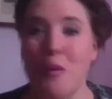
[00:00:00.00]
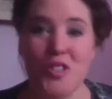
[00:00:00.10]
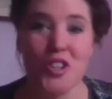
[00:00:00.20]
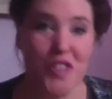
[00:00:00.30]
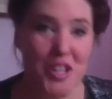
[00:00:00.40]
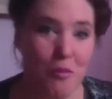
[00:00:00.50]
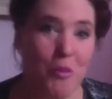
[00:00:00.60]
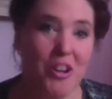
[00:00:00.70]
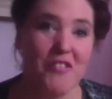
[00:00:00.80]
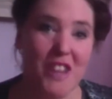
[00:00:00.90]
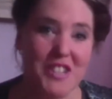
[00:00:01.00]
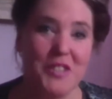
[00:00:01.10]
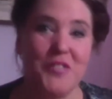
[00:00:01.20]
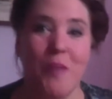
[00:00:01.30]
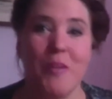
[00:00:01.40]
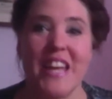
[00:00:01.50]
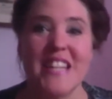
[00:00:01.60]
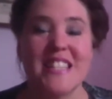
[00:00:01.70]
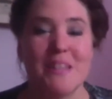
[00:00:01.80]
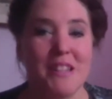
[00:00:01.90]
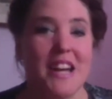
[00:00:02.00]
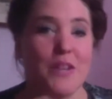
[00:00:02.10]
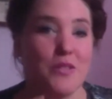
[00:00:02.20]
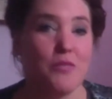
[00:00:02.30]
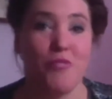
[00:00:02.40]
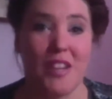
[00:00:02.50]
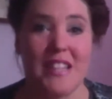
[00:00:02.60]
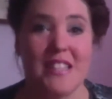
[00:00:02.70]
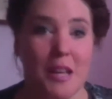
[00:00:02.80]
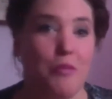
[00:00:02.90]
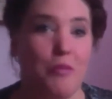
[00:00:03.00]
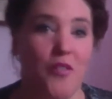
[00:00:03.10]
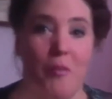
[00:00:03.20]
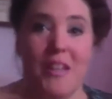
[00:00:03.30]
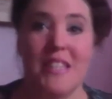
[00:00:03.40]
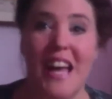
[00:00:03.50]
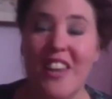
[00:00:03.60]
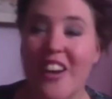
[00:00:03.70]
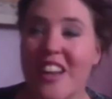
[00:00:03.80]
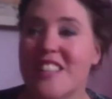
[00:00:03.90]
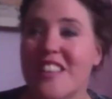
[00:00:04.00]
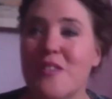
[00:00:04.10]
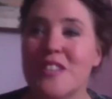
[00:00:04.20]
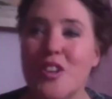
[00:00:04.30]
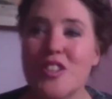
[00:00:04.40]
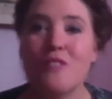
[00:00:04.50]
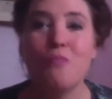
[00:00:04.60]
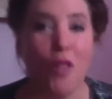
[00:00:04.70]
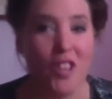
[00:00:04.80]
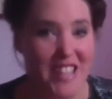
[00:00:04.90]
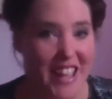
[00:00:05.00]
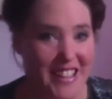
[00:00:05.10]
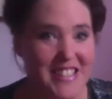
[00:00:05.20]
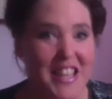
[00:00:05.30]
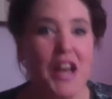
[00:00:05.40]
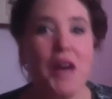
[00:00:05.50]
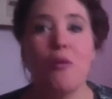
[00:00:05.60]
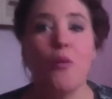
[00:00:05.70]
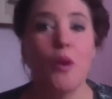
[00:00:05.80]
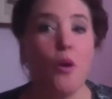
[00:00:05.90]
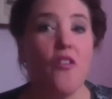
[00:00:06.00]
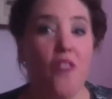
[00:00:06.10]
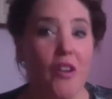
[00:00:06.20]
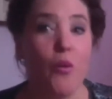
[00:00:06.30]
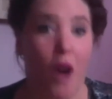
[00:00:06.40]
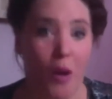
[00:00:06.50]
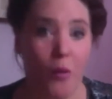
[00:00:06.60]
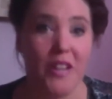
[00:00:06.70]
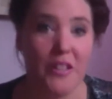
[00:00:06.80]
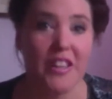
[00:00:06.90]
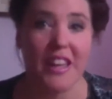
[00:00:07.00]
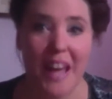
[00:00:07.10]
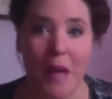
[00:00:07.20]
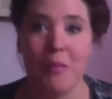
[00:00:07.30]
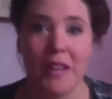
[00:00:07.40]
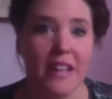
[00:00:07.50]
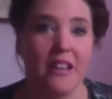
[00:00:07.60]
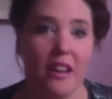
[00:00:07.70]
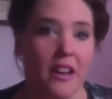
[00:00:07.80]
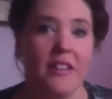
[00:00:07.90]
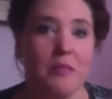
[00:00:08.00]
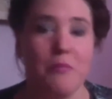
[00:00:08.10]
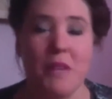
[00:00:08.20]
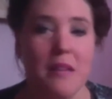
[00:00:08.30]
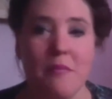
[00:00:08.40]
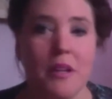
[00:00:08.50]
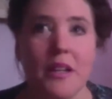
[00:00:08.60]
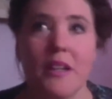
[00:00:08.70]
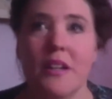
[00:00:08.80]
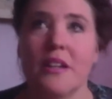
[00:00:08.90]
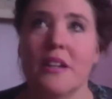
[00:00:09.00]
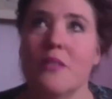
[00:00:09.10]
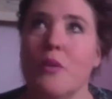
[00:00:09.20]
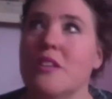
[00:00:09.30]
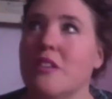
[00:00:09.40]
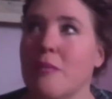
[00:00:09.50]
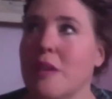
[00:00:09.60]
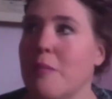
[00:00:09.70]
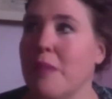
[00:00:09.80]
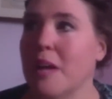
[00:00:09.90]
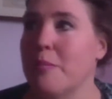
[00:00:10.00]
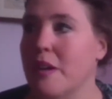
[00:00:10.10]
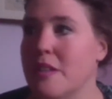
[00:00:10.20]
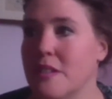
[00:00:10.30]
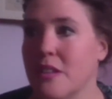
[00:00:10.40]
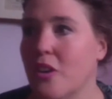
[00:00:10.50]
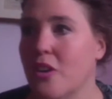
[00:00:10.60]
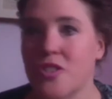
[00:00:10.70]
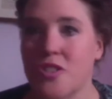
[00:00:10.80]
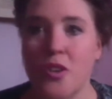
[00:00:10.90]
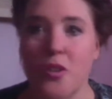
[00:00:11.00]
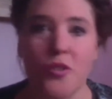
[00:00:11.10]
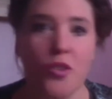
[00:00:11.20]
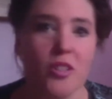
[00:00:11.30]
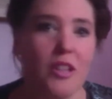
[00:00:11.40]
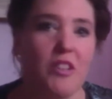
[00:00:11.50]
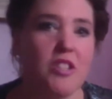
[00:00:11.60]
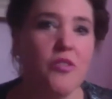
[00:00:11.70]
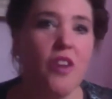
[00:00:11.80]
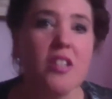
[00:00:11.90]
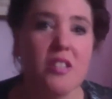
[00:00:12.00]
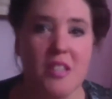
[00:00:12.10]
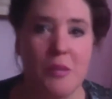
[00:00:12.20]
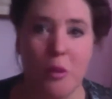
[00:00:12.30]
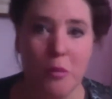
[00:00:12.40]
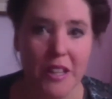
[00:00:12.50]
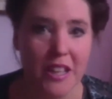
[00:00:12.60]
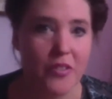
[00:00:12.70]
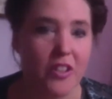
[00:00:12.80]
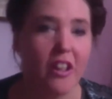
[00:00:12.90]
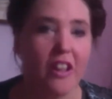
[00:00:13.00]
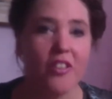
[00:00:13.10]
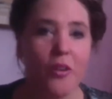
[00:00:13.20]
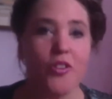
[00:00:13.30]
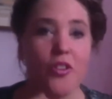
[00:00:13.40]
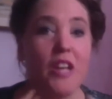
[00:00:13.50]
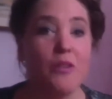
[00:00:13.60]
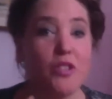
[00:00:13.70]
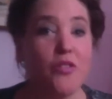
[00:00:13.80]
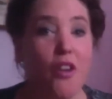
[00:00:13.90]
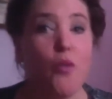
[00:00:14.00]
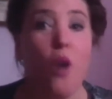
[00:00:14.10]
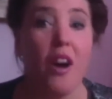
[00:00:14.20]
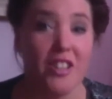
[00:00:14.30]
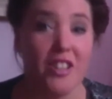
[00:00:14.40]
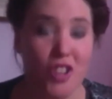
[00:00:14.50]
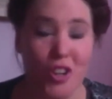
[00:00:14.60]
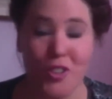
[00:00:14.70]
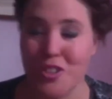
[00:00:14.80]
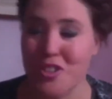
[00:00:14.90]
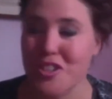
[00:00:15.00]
a Greenham woman and a radical feminist, and my dad was a fantastic pro-feminist ally. So there was lots of politics, but we were very white. We were living in Camberley. Like, I didn't meet, when did I meet a black person? Gosh, not Clement University, probably even. Like, so it was a very white childhood.